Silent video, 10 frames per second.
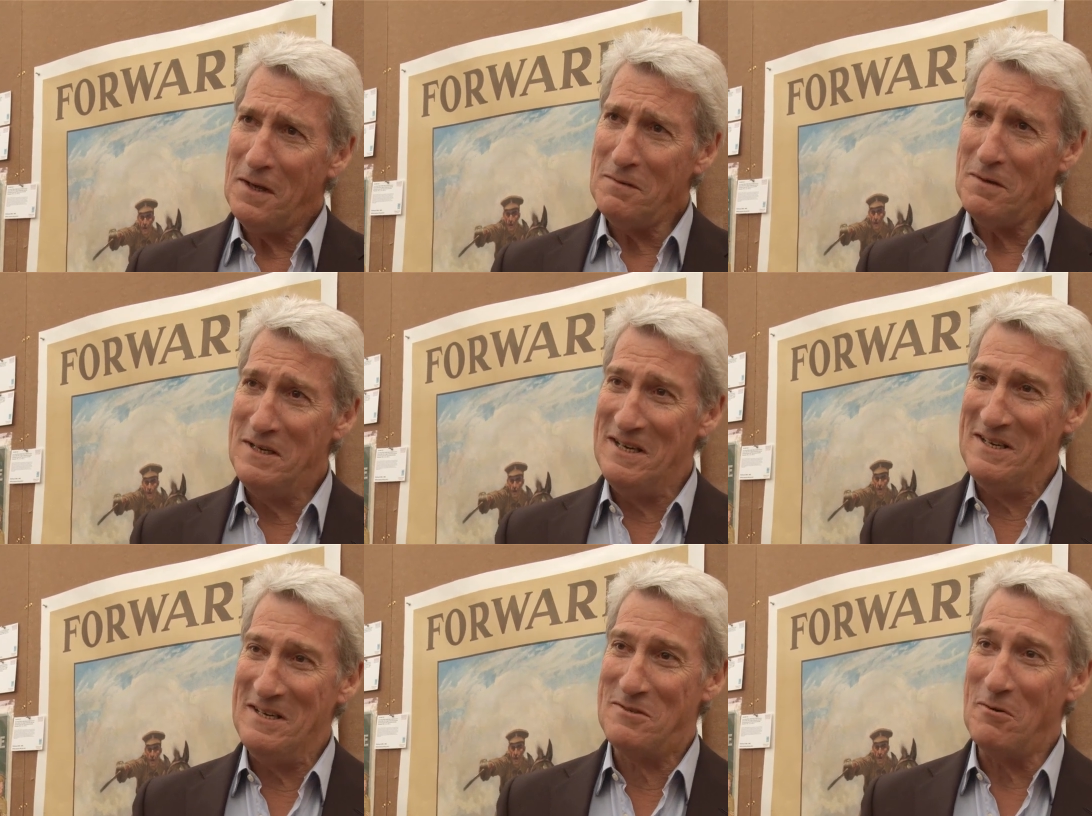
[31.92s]
Yeah.
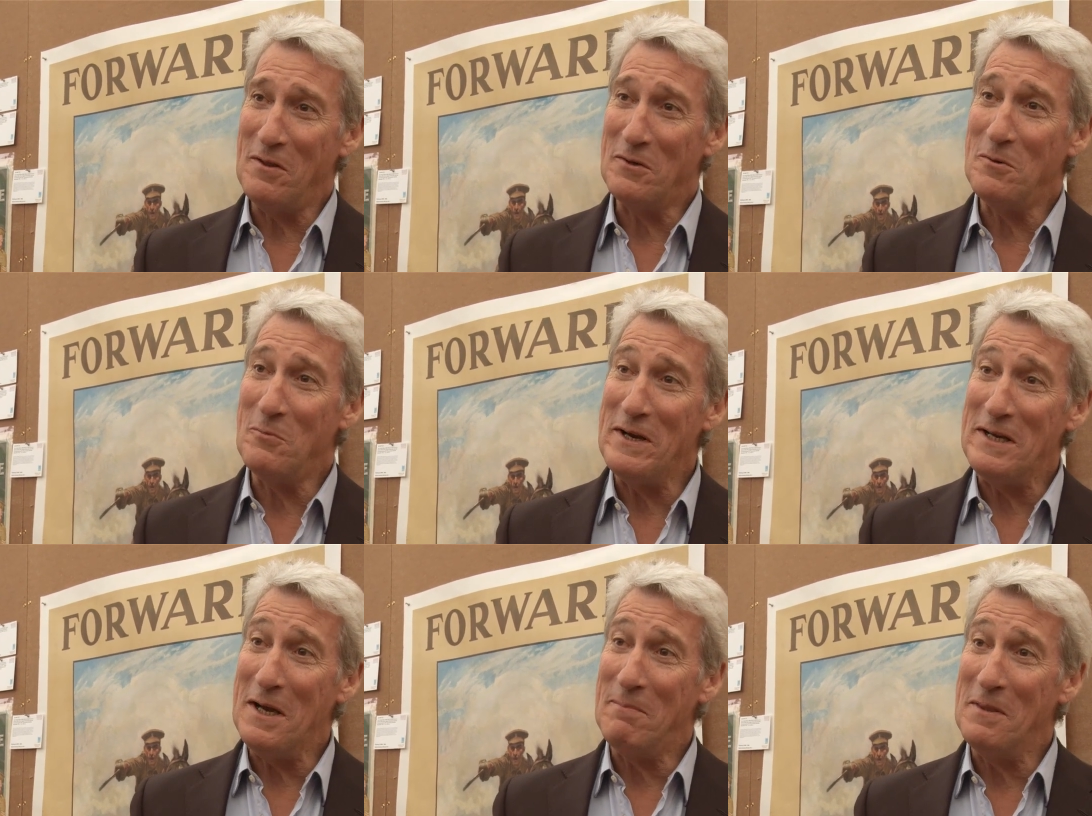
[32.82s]
It's rather good
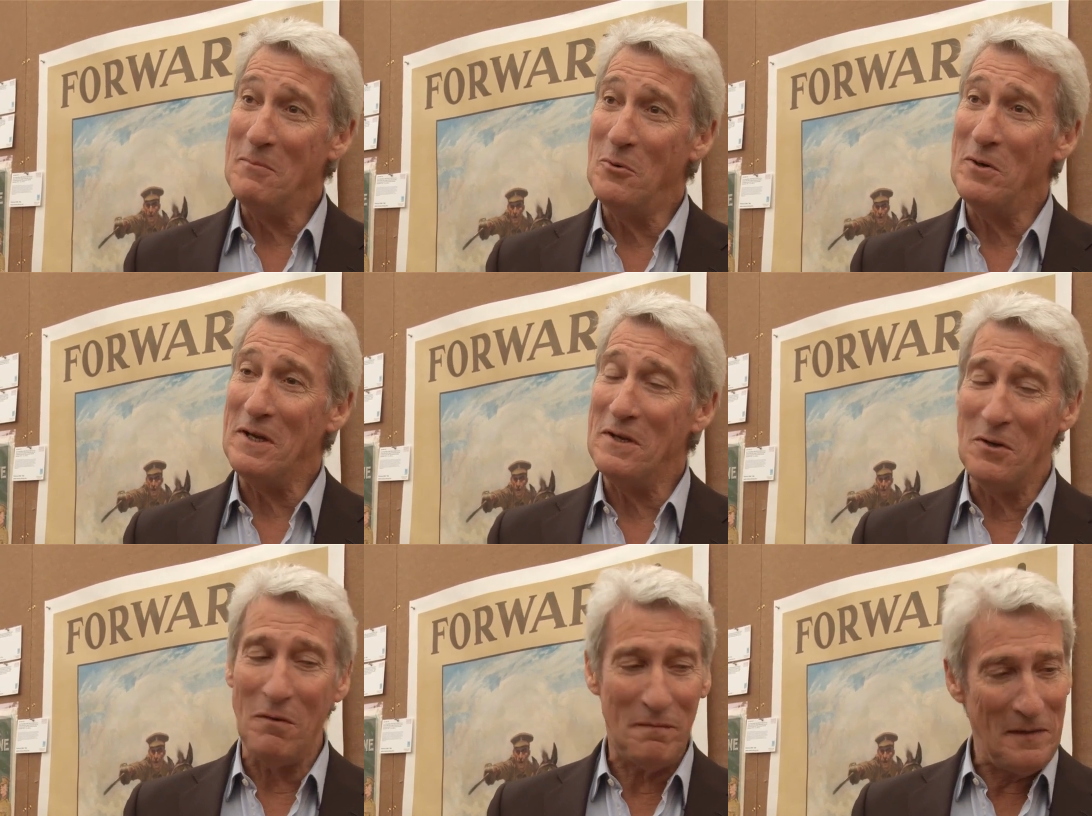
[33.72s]
waking up in the morning and
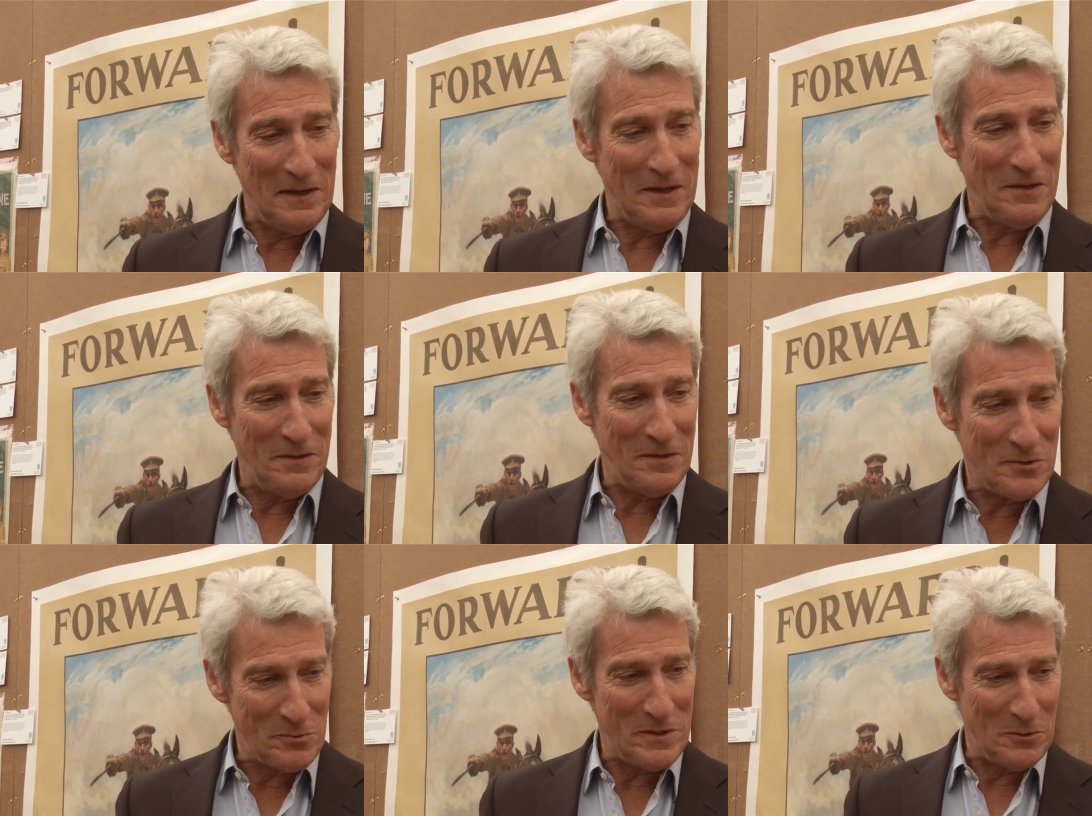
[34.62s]
not feeling that you need
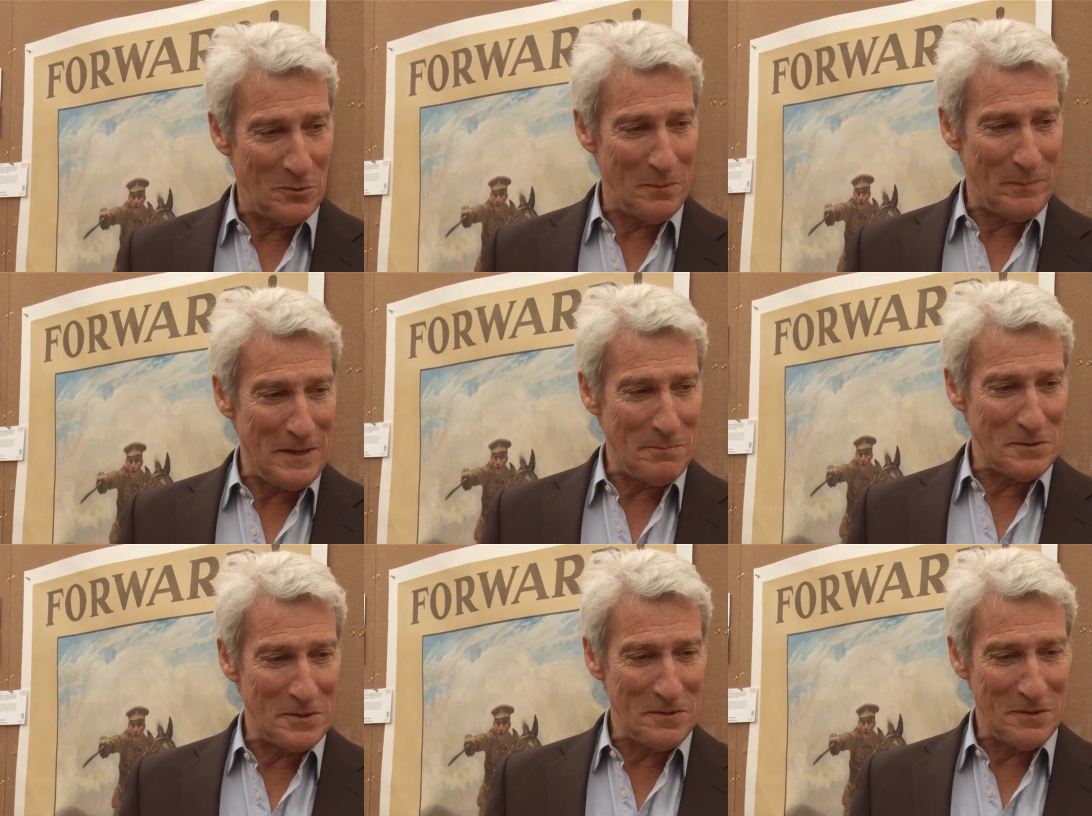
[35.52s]
to read all the
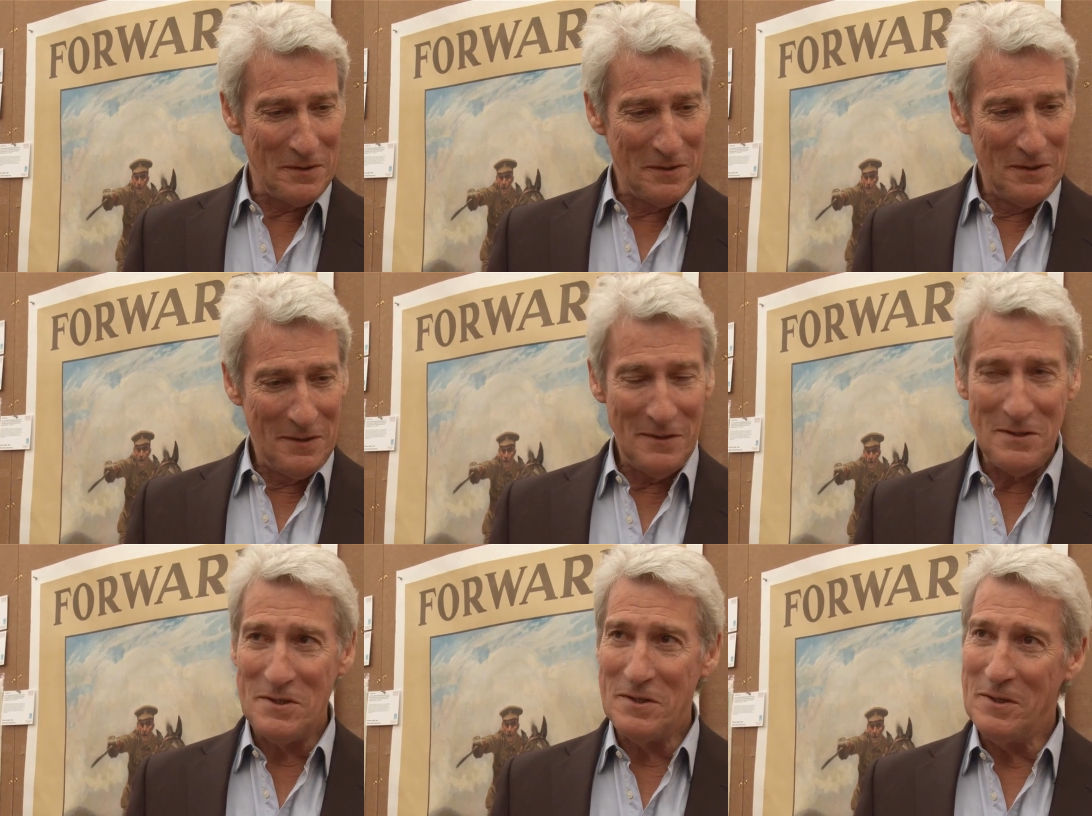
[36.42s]
papers and
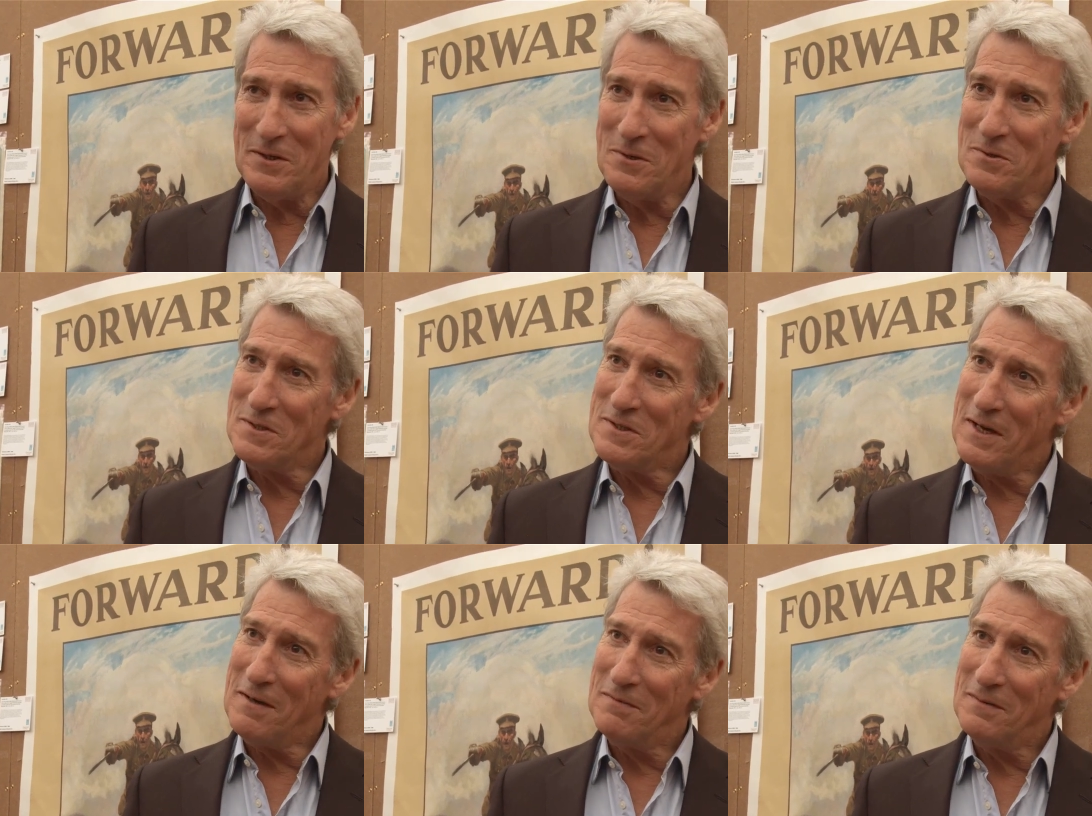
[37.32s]
listen to the news and stuff.